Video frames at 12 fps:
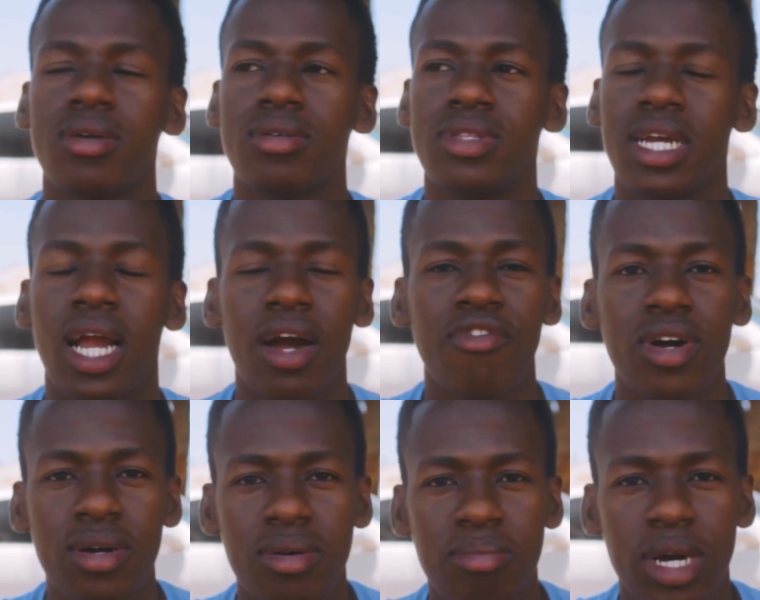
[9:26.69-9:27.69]
the cover
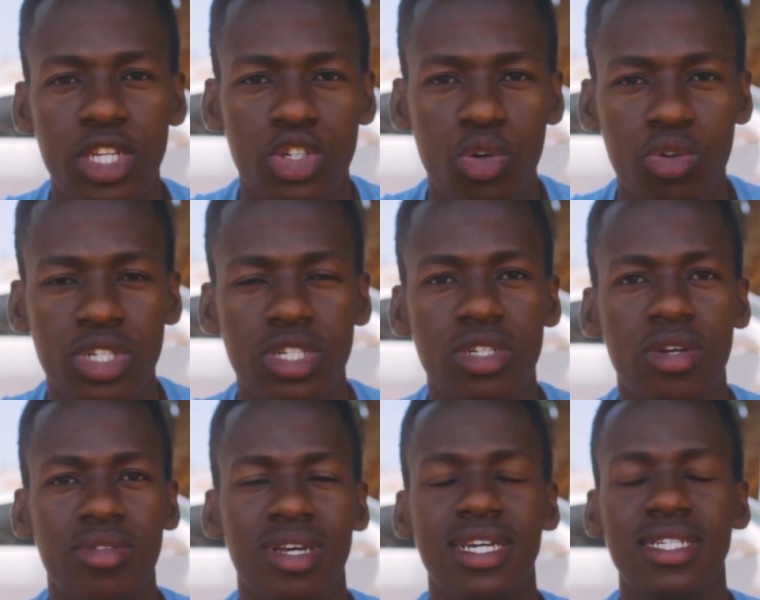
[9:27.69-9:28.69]
by Jukes,
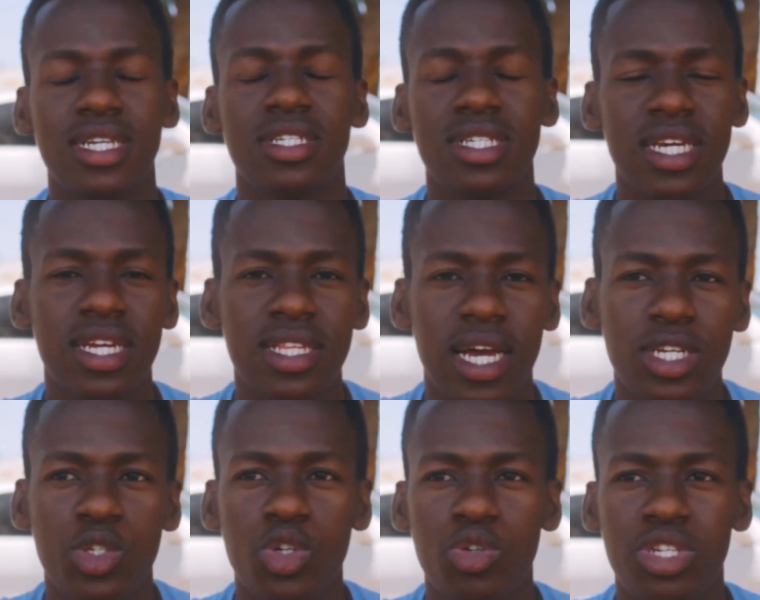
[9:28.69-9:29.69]
there is a scene that
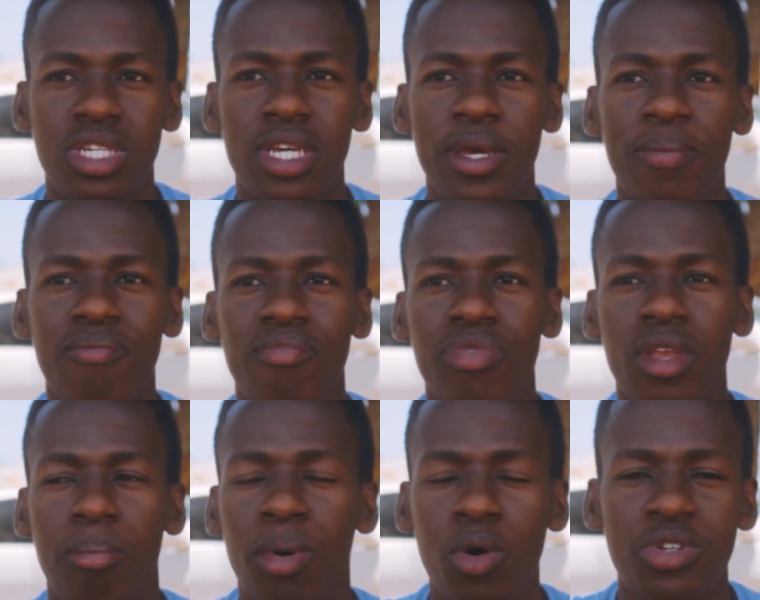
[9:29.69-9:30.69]
you see Paul